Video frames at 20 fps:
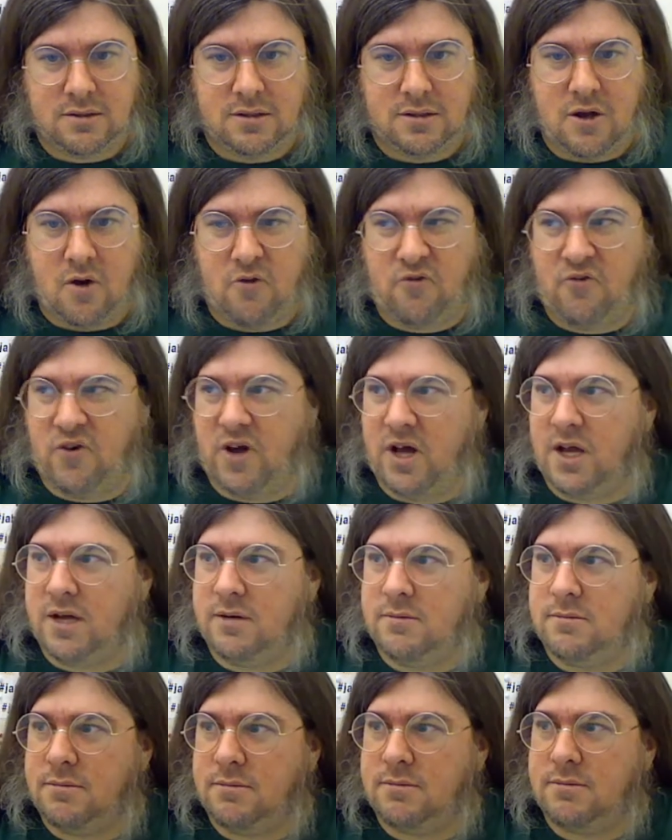no
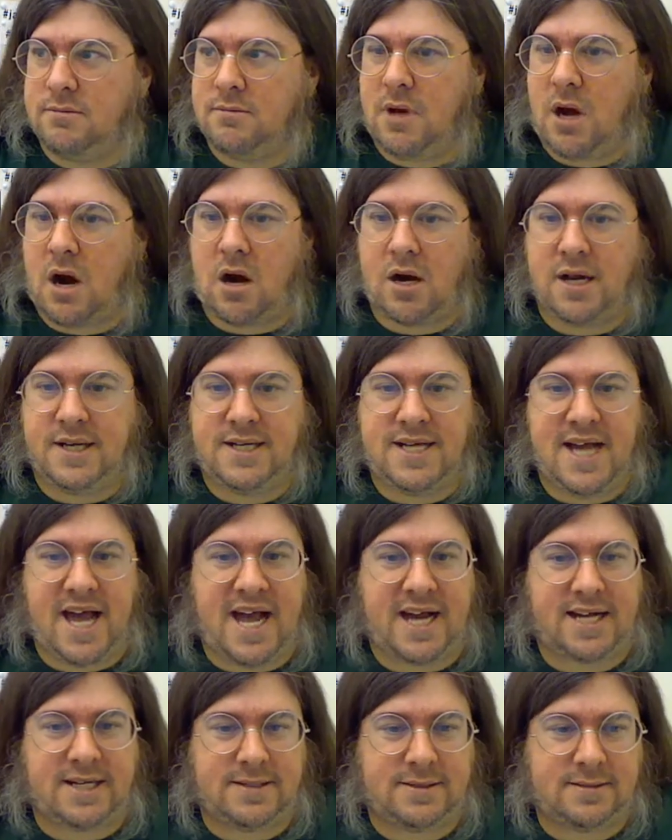fun, heart
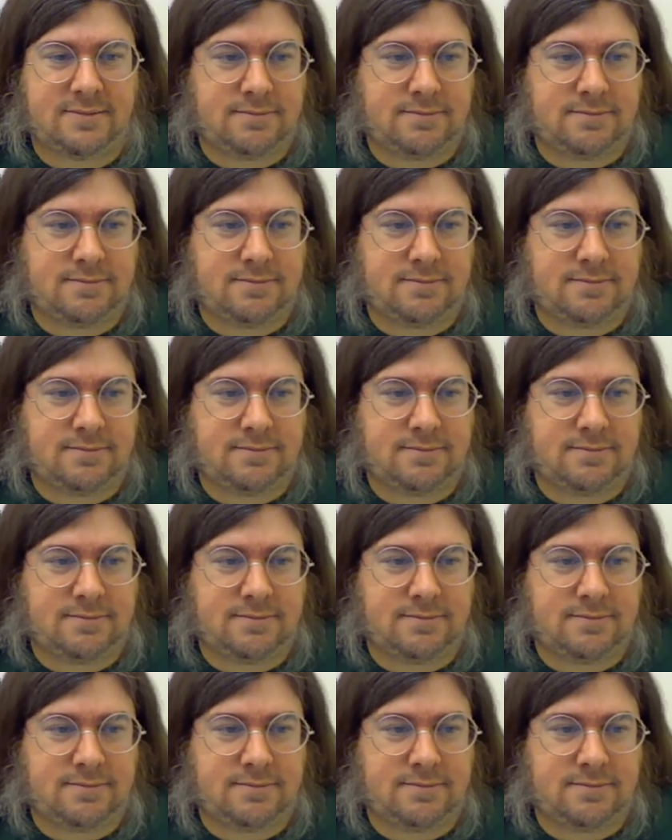attack